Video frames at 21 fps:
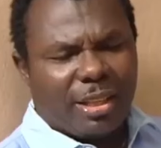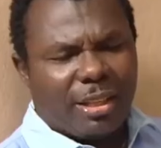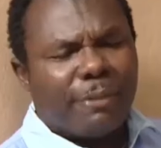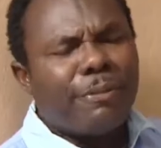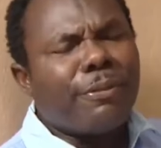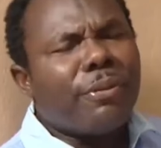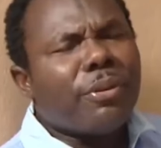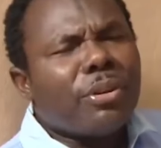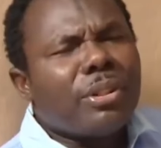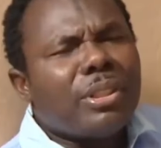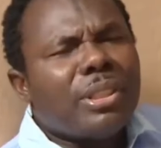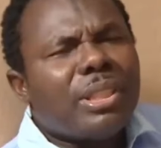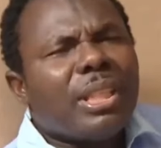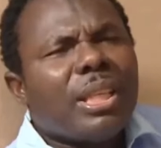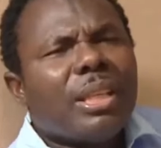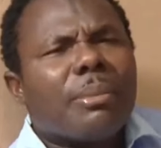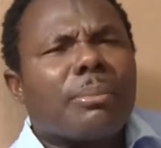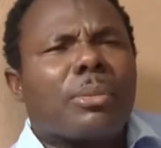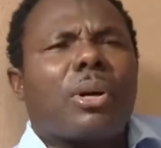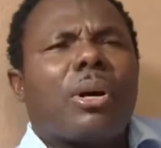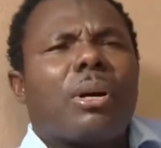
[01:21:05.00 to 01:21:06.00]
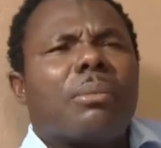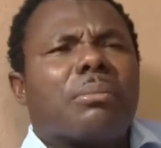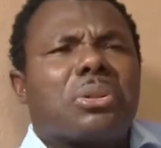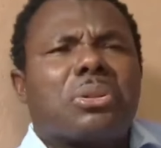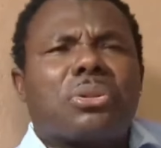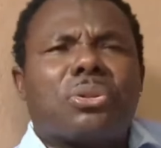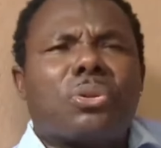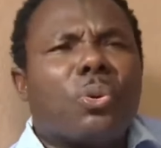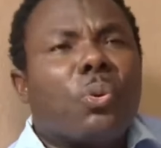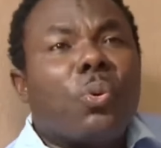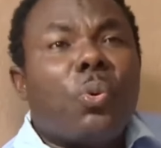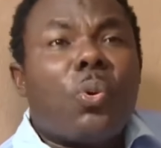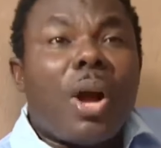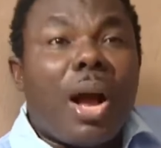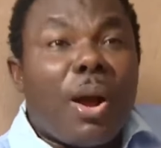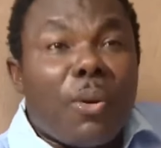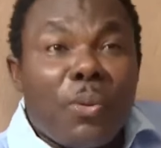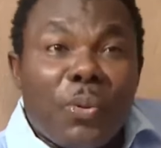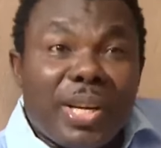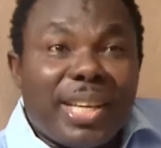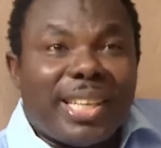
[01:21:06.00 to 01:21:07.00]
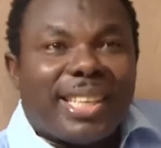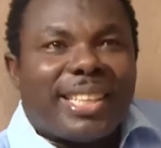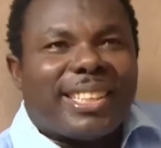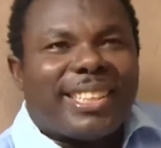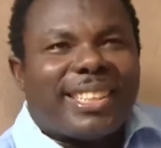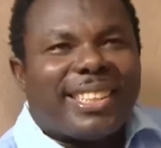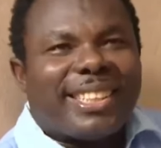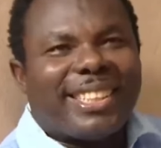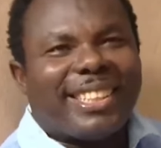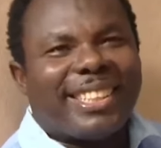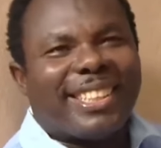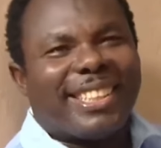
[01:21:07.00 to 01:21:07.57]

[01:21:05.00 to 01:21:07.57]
If your dream comes true, who are we?